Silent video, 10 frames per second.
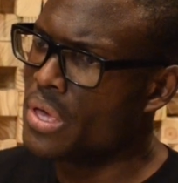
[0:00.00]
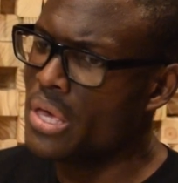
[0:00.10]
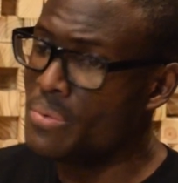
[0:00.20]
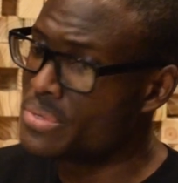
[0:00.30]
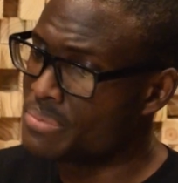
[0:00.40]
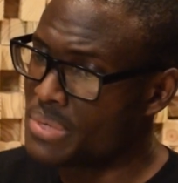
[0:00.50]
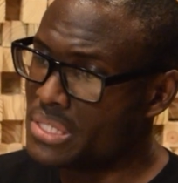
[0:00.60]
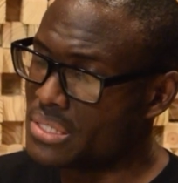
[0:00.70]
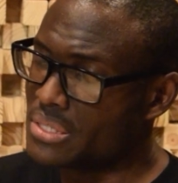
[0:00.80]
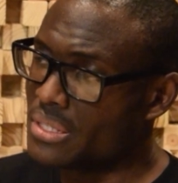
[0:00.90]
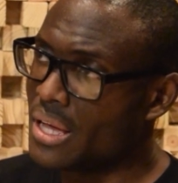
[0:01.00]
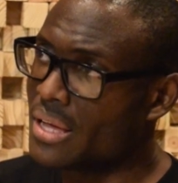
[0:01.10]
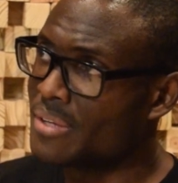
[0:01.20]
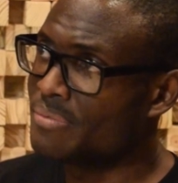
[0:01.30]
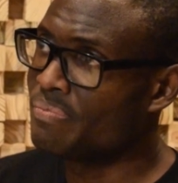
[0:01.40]
It was amazing.
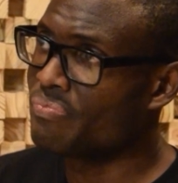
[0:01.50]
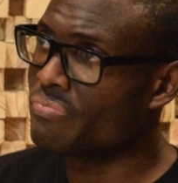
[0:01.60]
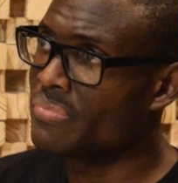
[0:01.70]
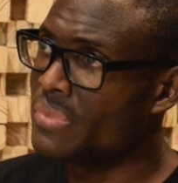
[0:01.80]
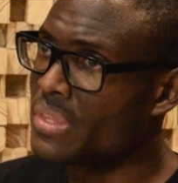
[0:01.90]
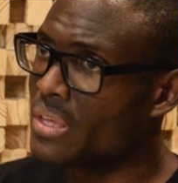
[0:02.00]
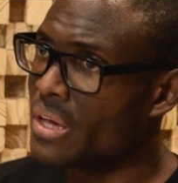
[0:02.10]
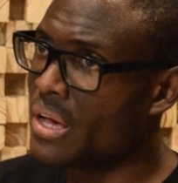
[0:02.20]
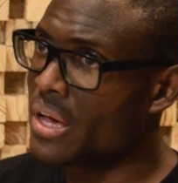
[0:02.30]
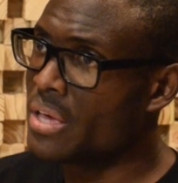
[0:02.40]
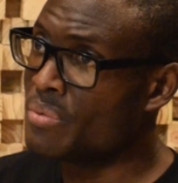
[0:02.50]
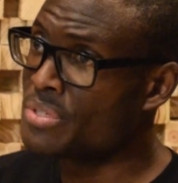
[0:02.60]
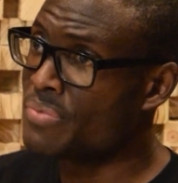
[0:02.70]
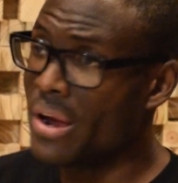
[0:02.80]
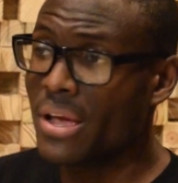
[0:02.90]
It
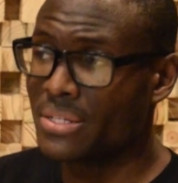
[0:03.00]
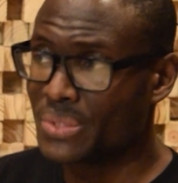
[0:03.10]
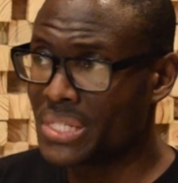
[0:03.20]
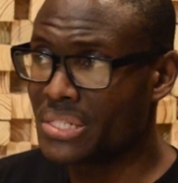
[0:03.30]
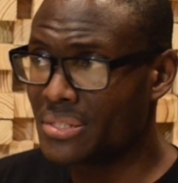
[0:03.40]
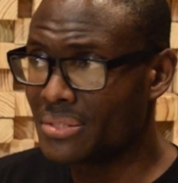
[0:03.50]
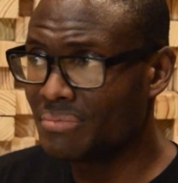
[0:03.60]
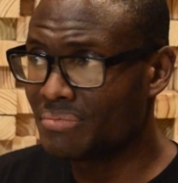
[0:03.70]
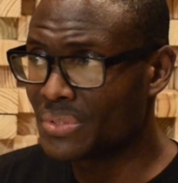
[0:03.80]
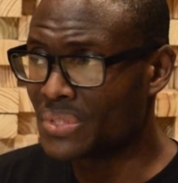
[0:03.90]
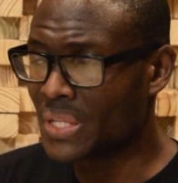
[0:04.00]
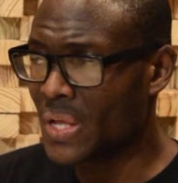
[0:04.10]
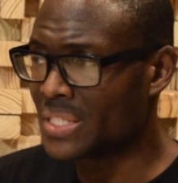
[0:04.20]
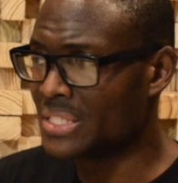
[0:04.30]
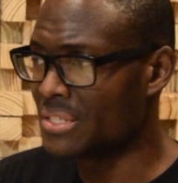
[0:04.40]
was very educational. It was a
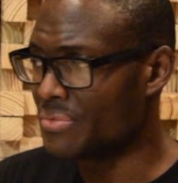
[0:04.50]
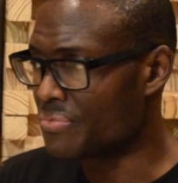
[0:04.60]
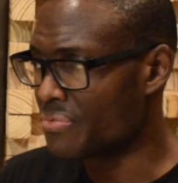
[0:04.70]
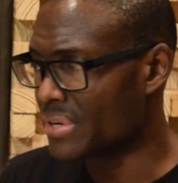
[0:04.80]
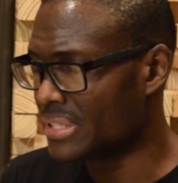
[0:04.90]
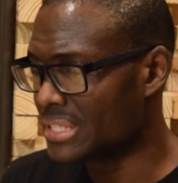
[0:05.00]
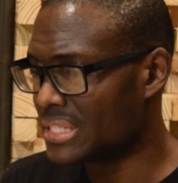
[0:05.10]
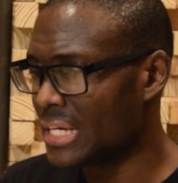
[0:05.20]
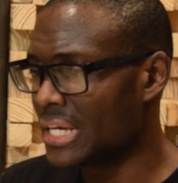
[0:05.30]
lot different